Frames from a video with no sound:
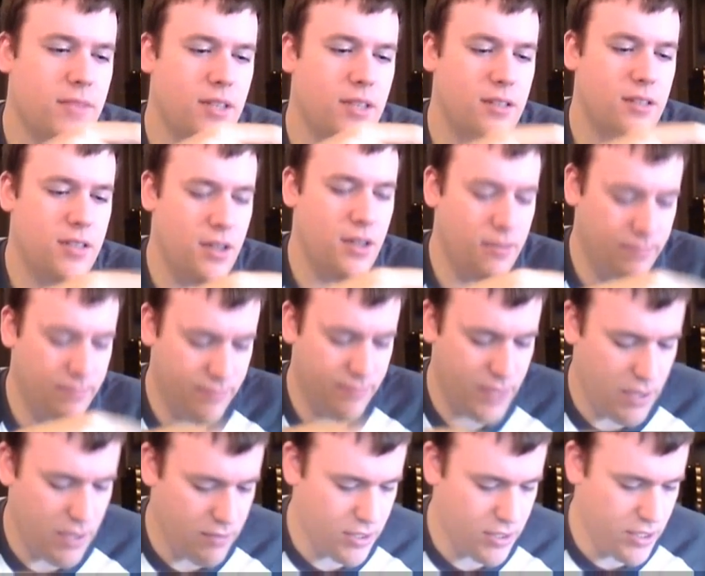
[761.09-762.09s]
So
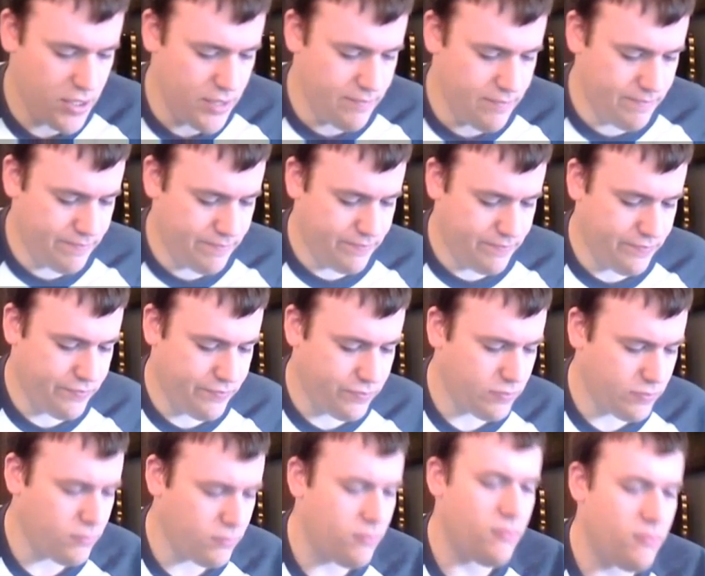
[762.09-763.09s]
that was good.
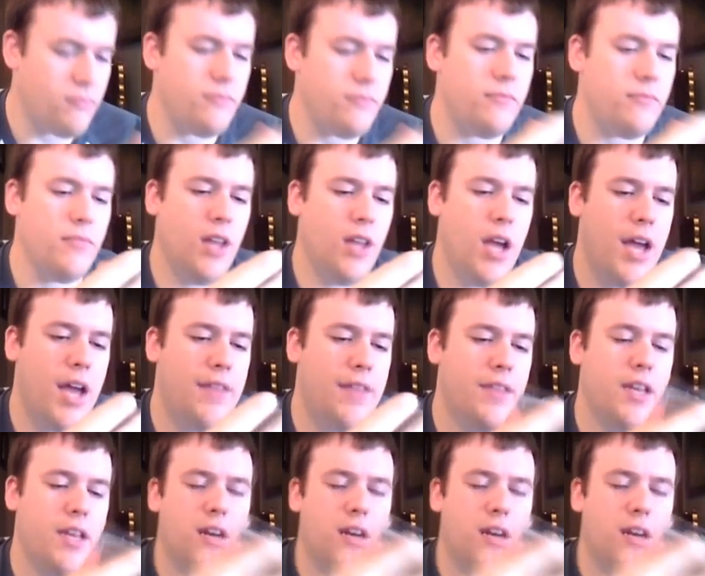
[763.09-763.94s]
And then